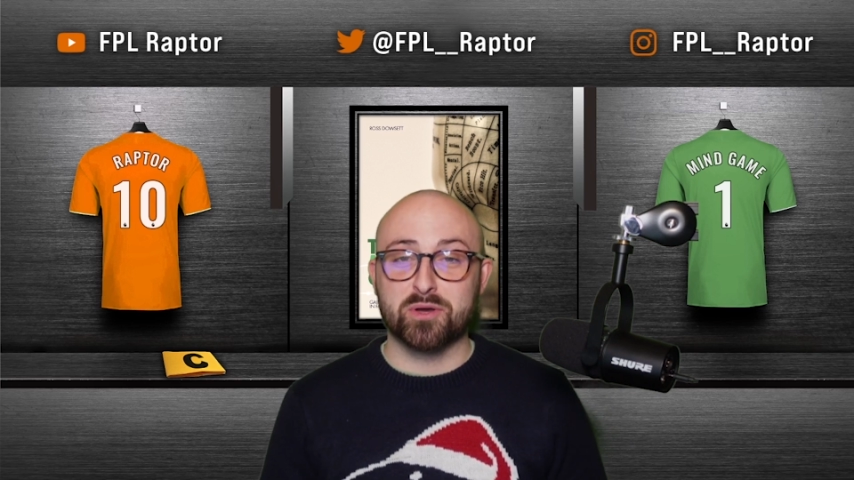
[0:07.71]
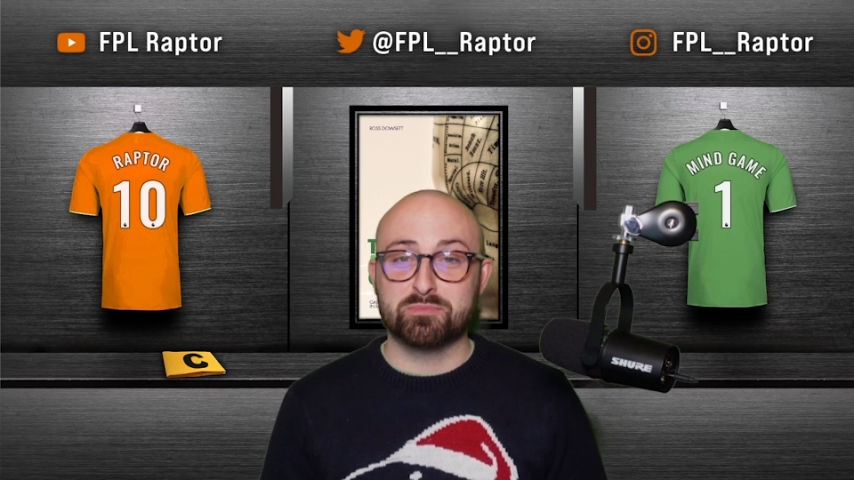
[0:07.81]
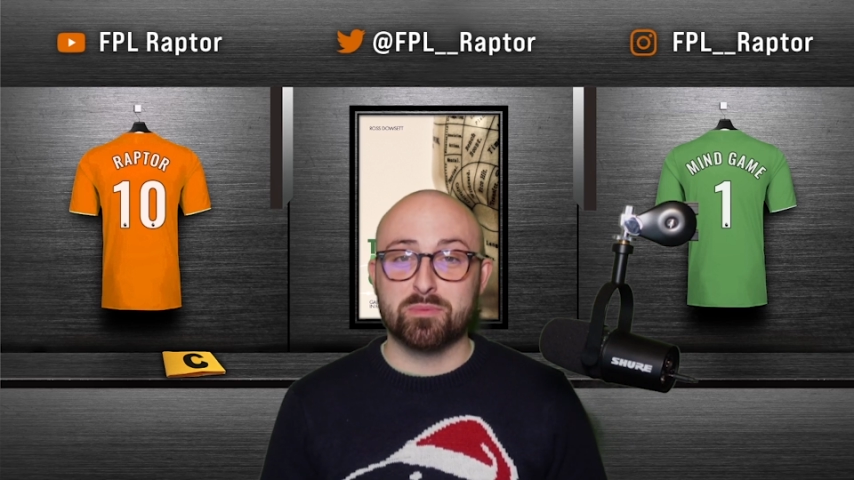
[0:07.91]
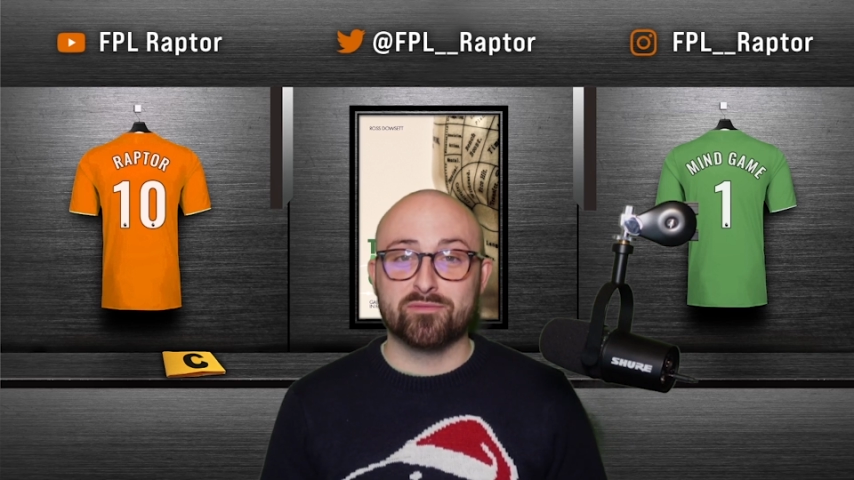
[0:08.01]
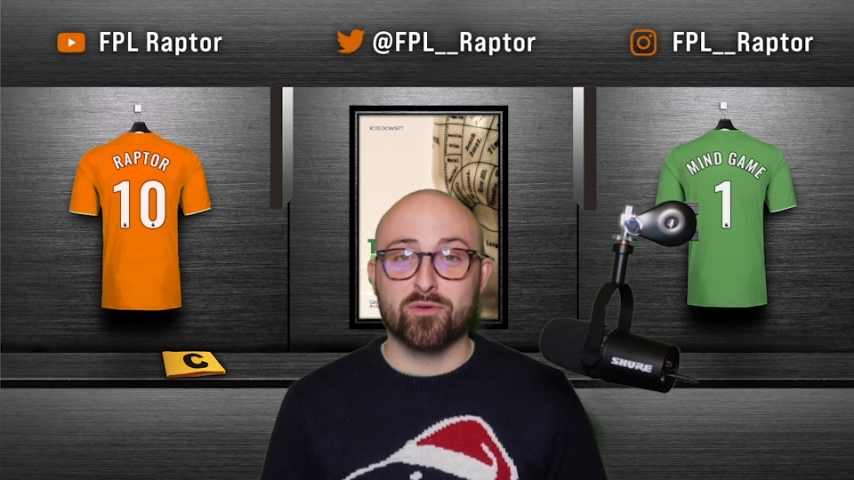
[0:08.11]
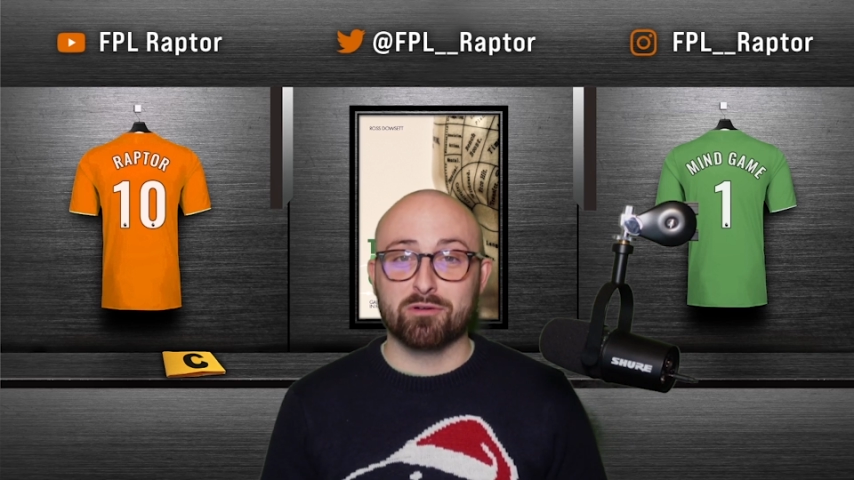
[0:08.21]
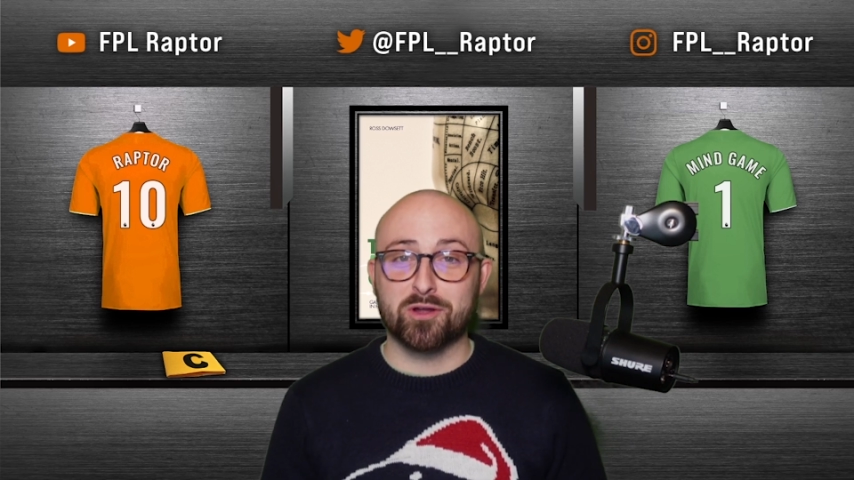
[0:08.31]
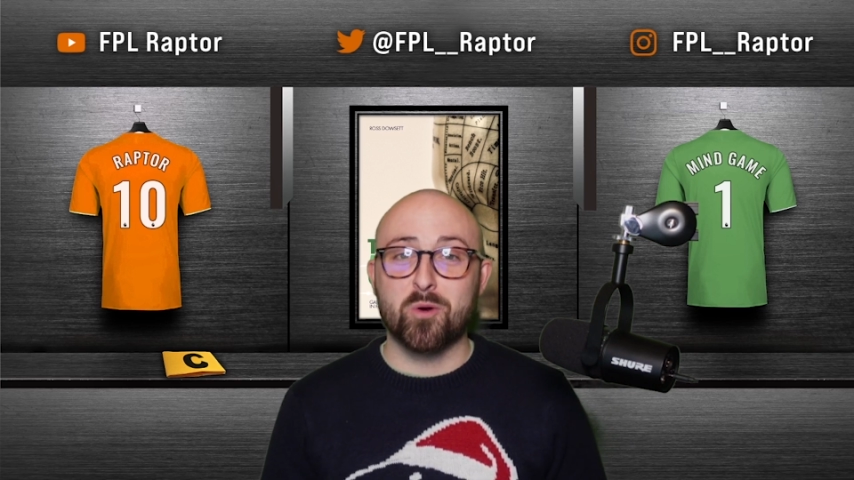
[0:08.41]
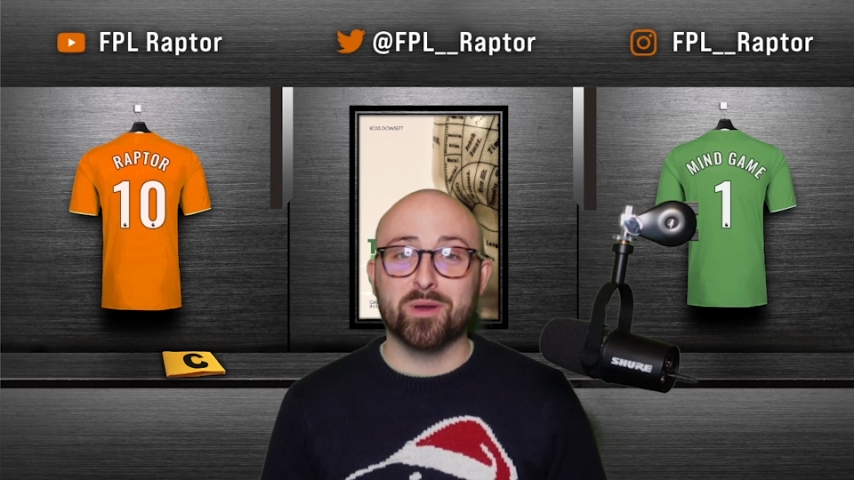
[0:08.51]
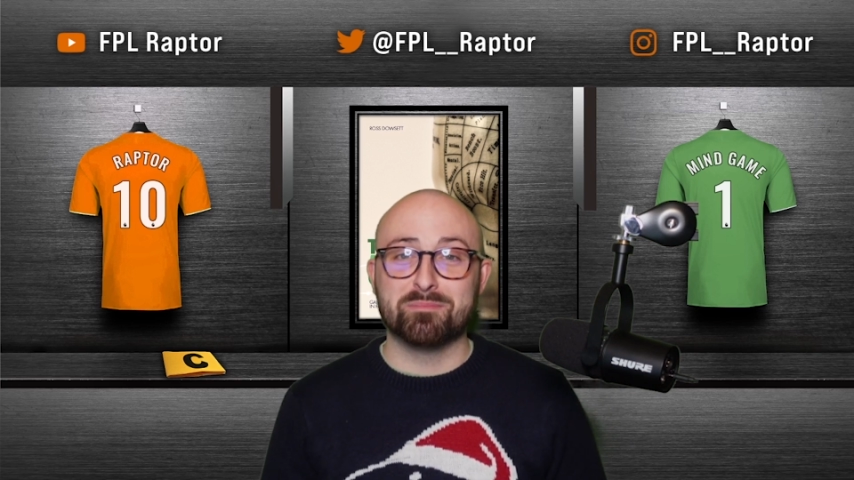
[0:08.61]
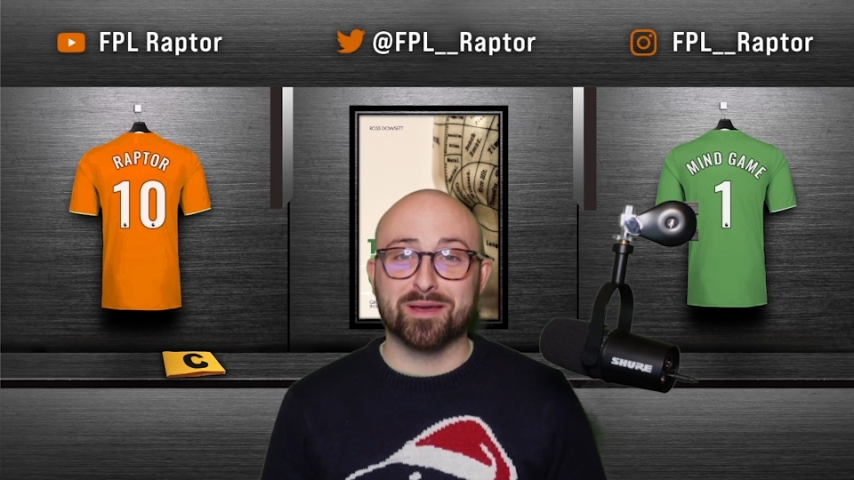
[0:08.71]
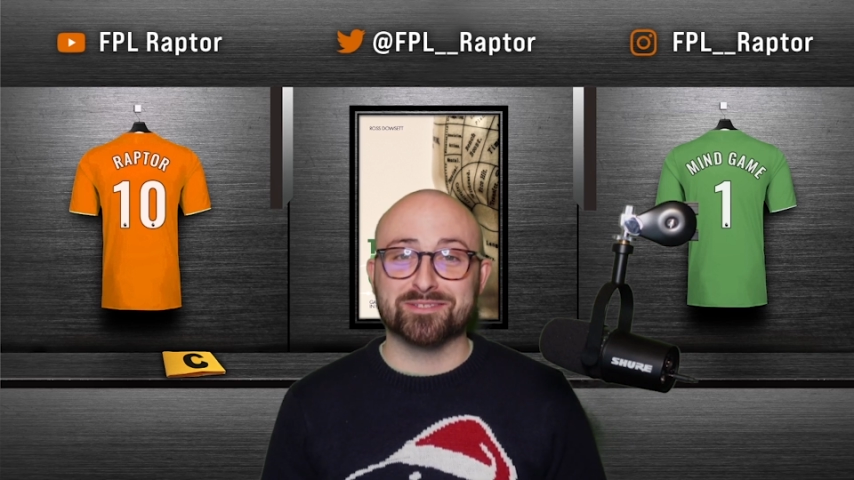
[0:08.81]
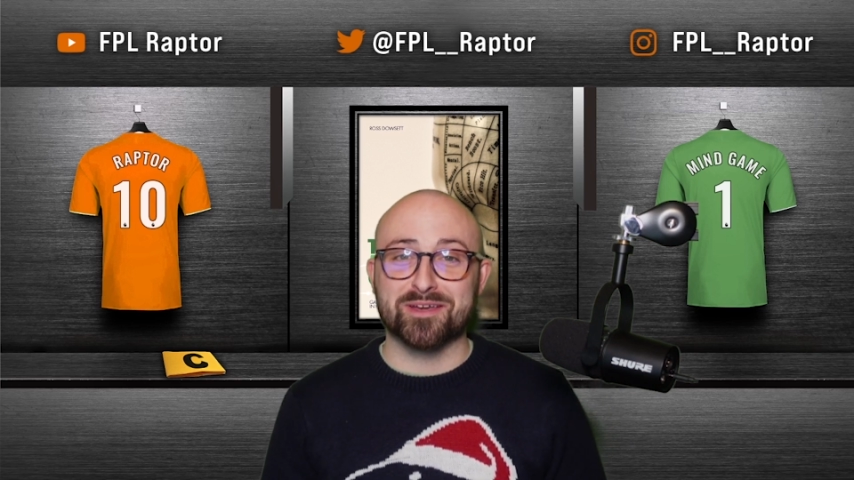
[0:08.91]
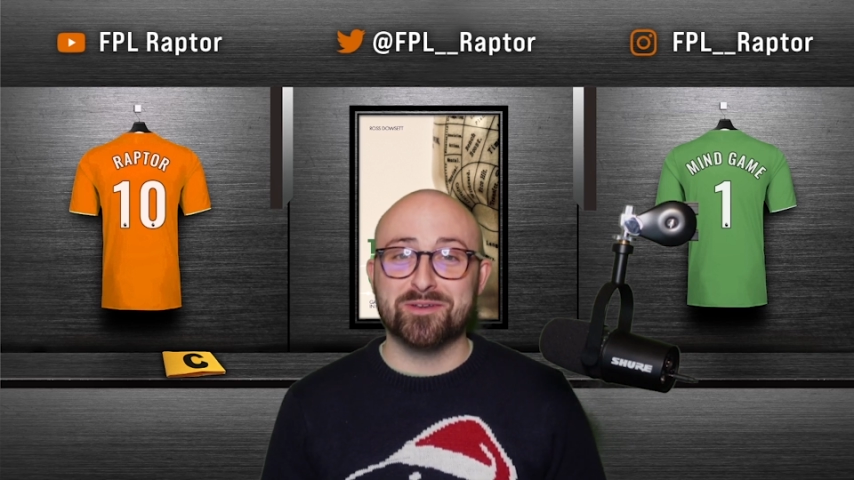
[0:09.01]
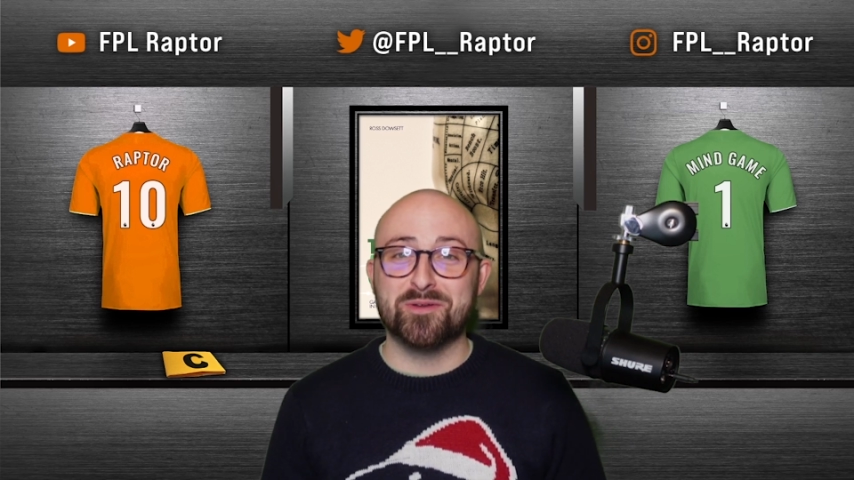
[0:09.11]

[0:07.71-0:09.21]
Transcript: possible before recording because I